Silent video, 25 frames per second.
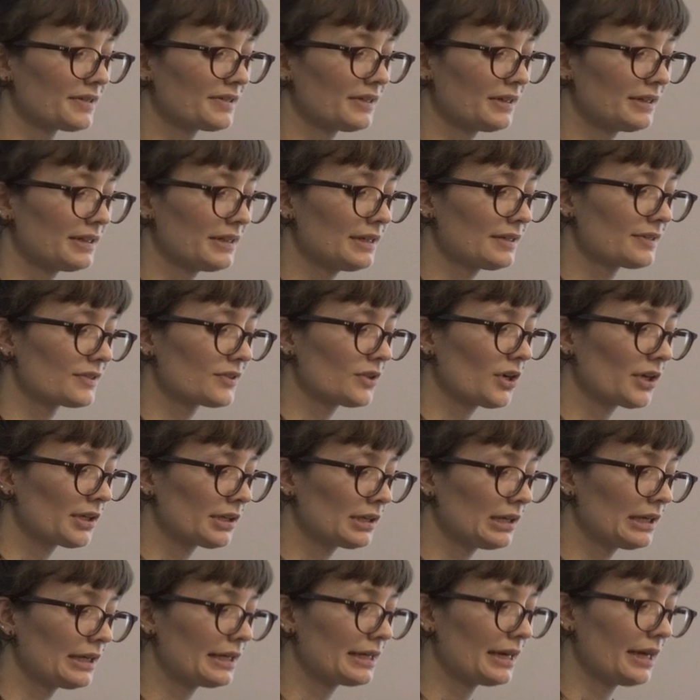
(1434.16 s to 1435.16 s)
the city
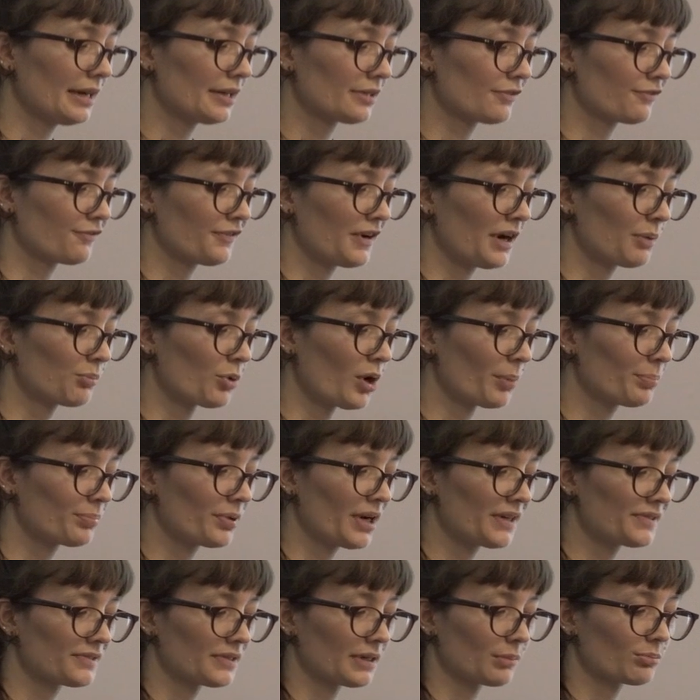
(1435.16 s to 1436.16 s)
certainly had far more
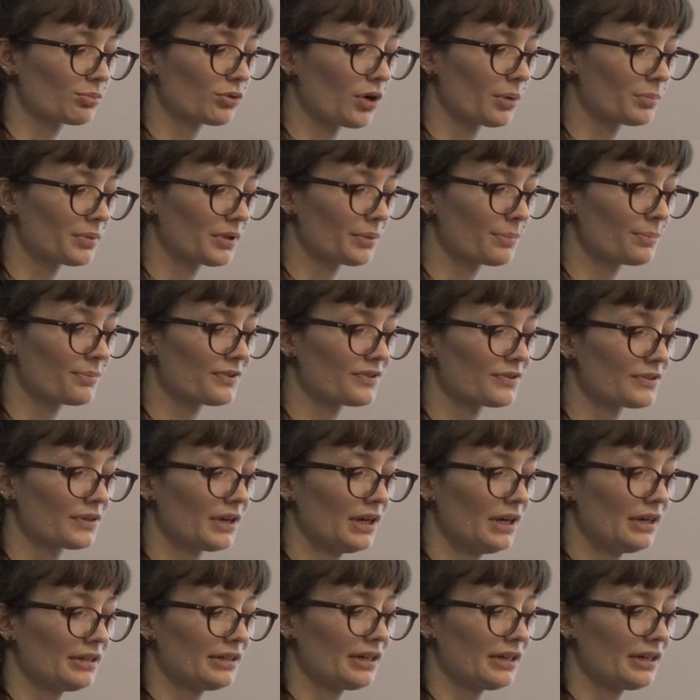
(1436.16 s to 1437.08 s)
pressing problems